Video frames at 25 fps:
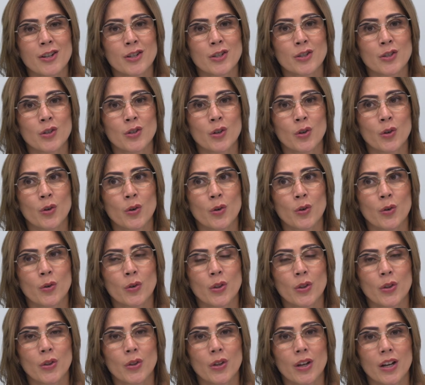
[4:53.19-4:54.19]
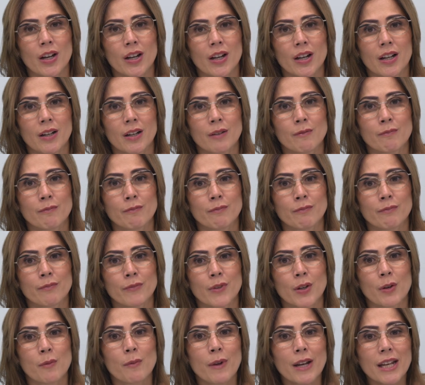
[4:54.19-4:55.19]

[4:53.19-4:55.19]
So there are